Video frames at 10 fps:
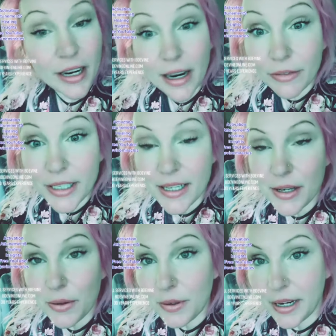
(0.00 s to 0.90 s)
And every
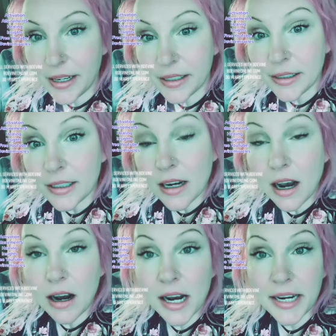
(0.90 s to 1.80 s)
single year,
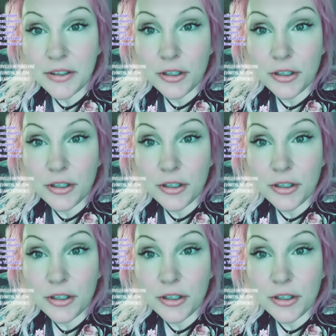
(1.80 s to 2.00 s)
I